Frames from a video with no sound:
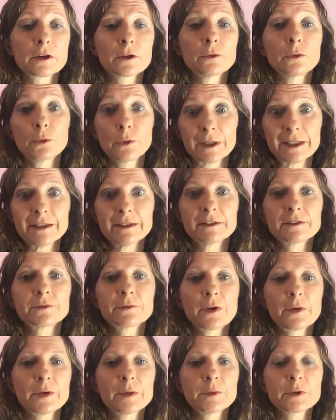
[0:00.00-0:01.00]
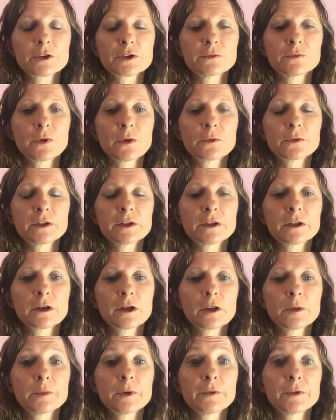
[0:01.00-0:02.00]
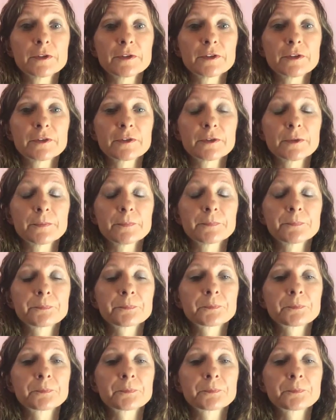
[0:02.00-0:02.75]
or is very much involved in the Colour Mirror System,